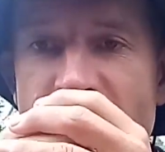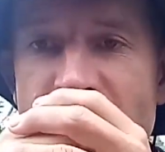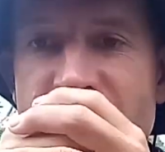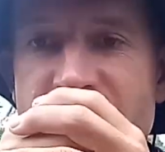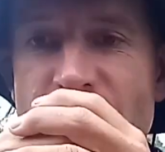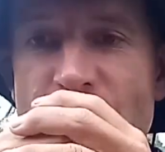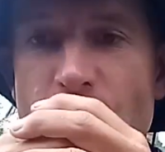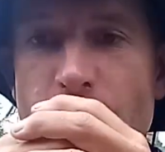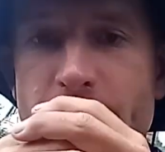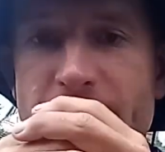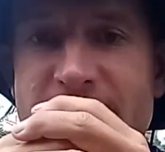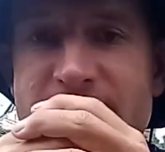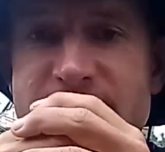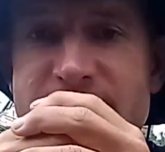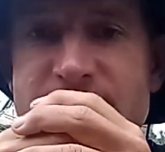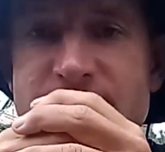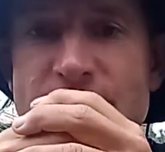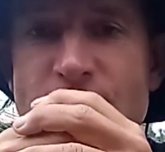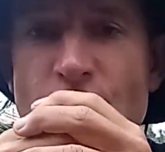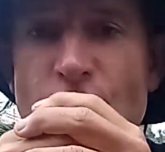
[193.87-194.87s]
a little
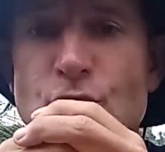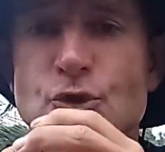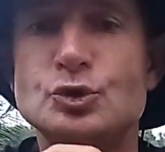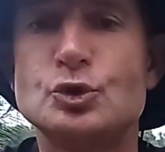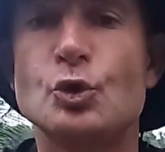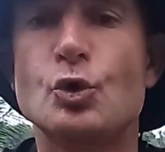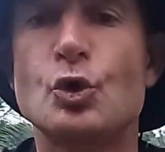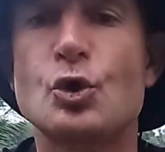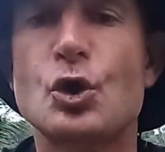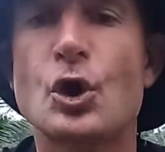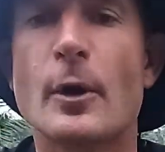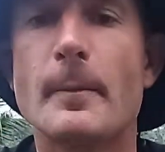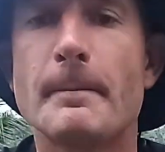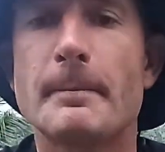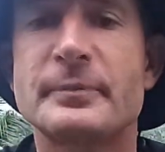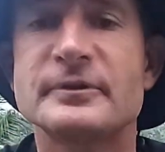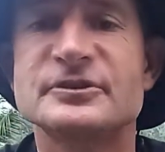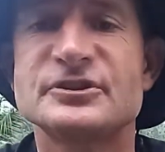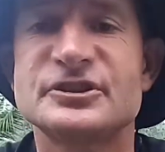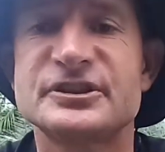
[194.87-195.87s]
bit to
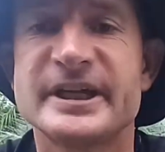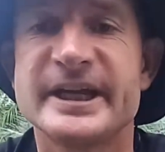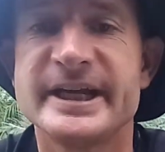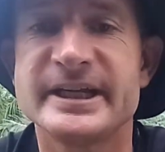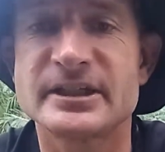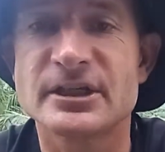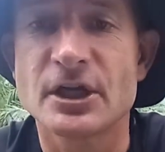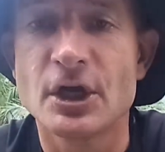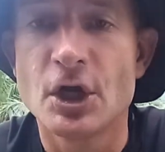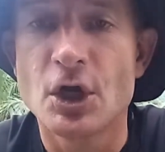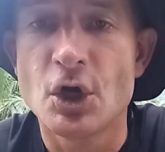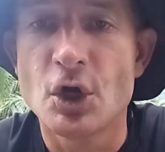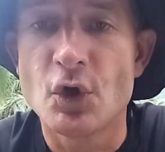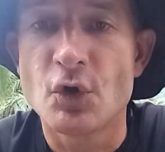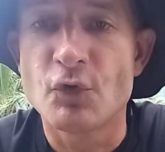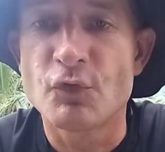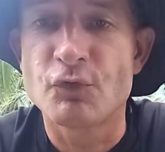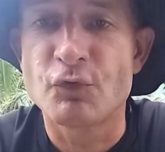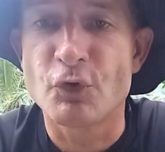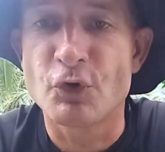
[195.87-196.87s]
compensate
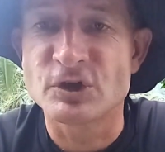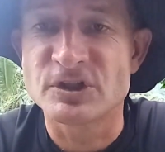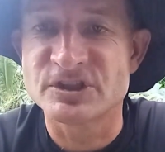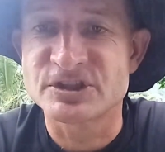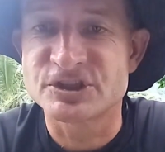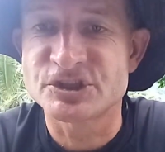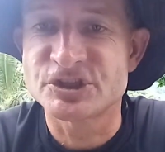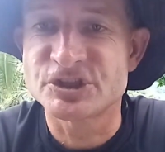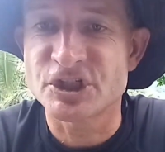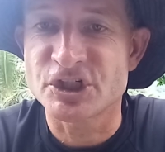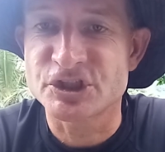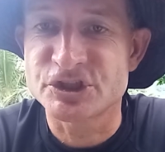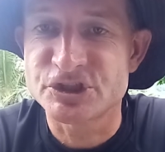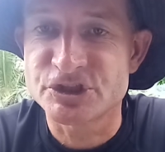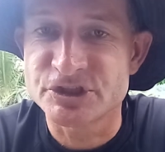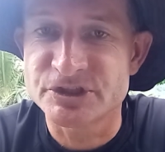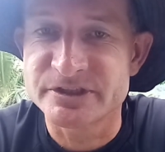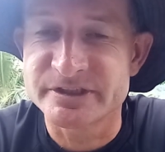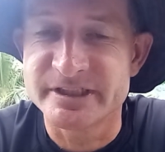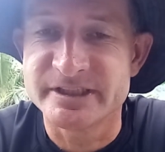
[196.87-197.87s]
for the
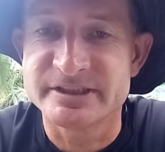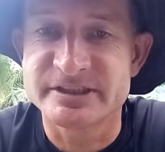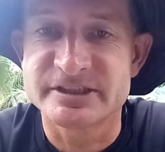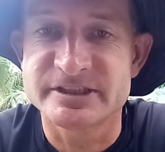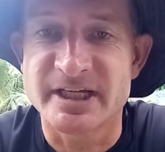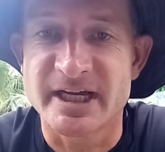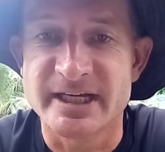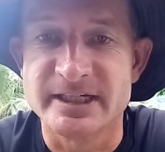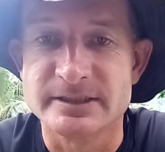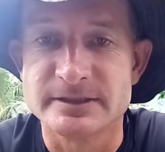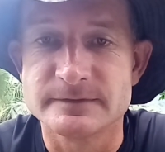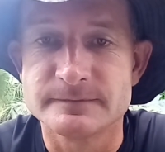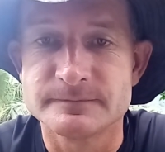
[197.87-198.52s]
suction inside.